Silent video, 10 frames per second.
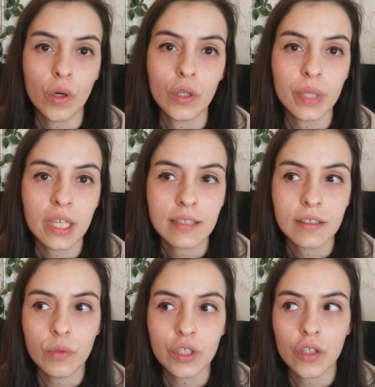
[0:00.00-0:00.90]
world because
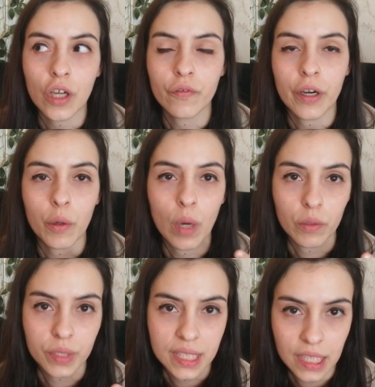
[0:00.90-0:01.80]
it was not very
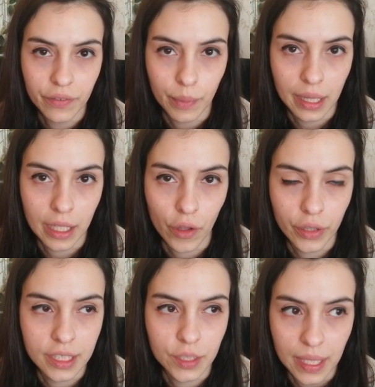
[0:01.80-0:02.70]
well received by the
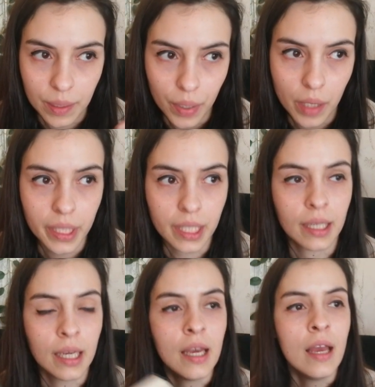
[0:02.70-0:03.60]
audience, by the public.